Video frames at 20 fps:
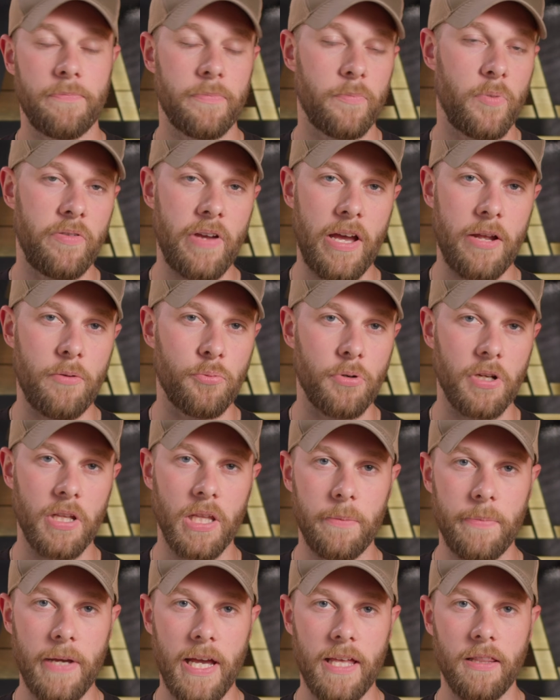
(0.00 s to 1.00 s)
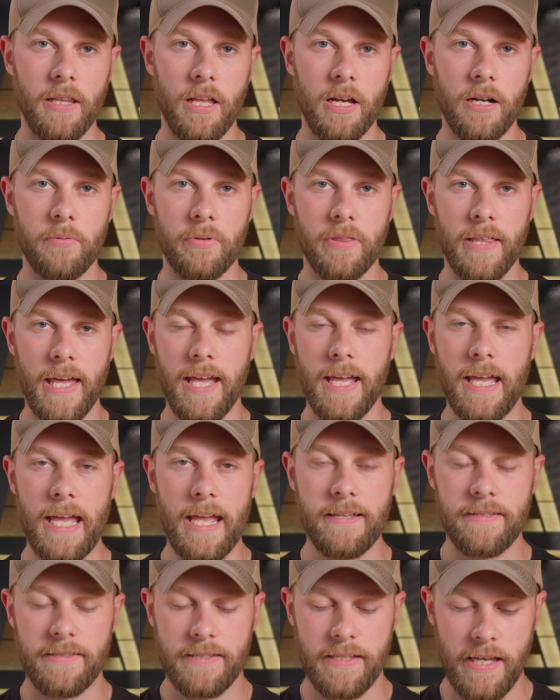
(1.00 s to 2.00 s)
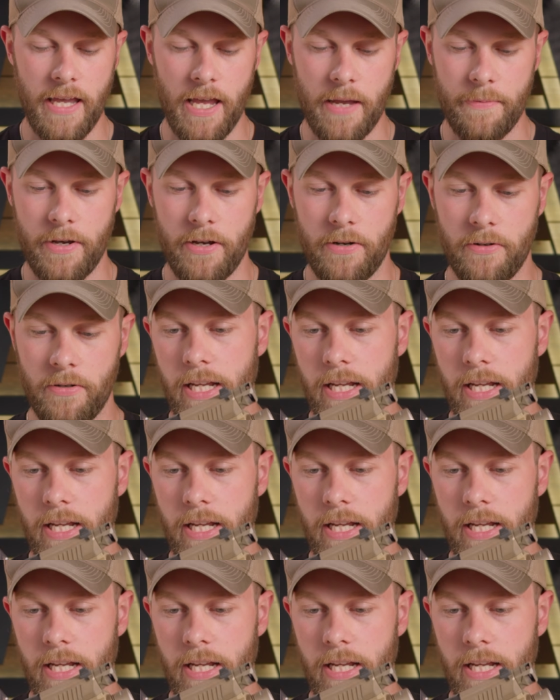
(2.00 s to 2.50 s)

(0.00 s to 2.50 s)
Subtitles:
We've had really bad luck with AAC ammo